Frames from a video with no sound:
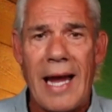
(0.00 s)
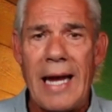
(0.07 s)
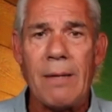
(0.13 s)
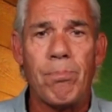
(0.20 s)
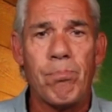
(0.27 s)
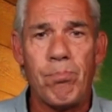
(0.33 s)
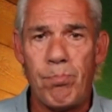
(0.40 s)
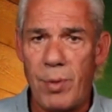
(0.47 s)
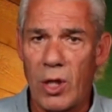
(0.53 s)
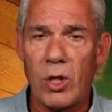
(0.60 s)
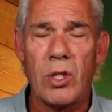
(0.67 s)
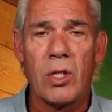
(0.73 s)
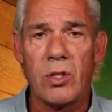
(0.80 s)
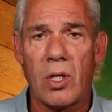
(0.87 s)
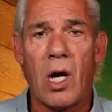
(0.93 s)
$8
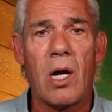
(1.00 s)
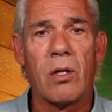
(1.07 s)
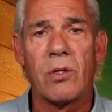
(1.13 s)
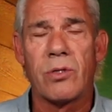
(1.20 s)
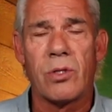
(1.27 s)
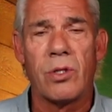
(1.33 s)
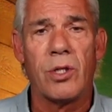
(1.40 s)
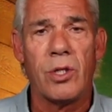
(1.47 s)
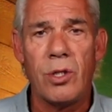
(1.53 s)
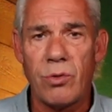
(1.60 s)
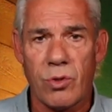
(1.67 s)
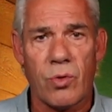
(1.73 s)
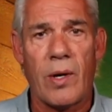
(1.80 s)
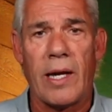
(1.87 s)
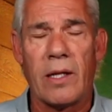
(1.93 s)
billion to
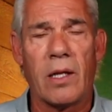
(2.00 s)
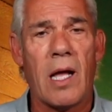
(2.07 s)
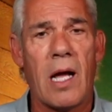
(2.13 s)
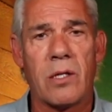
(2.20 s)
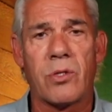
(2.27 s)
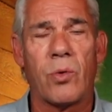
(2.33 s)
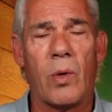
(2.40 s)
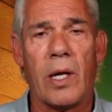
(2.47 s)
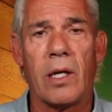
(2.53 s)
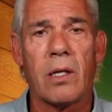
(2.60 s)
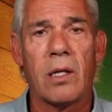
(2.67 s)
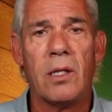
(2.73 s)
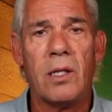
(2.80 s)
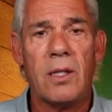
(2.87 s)
Ukraine last week.